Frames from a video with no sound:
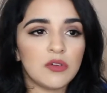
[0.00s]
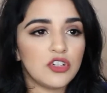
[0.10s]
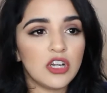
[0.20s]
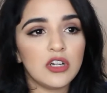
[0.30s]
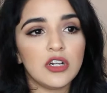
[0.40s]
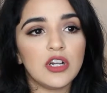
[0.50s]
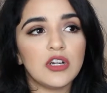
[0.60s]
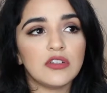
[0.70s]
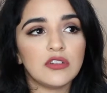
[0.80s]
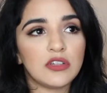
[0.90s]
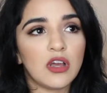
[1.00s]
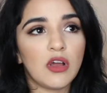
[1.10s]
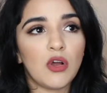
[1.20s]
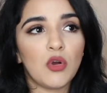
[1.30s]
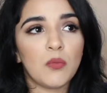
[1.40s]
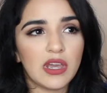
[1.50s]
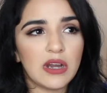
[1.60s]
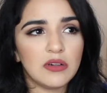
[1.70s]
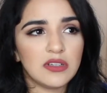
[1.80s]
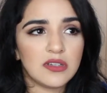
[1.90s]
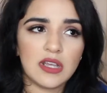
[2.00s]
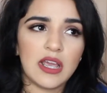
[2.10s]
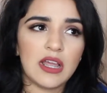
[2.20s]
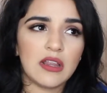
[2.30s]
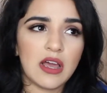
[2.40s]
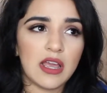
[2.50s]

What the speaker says: was younger, so I would say